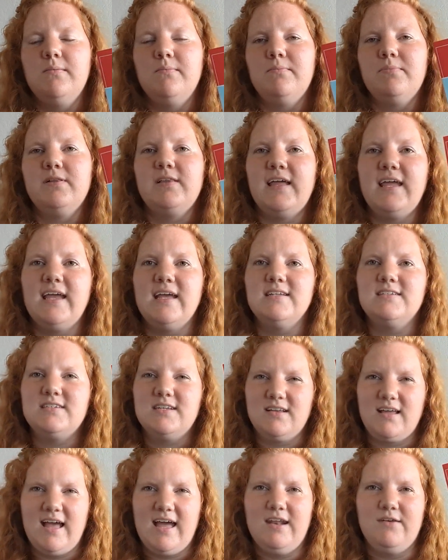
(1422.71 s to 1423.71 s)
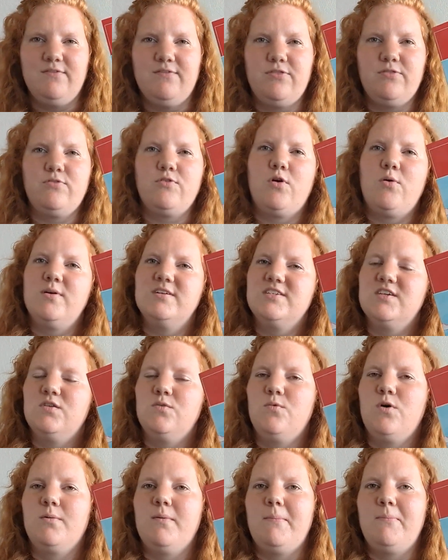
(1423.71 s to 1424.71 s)
planned to kind of throw into the
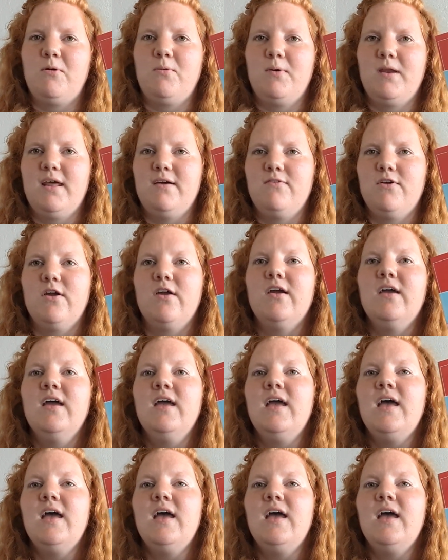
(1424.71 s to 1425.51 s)
warm-up or whatever,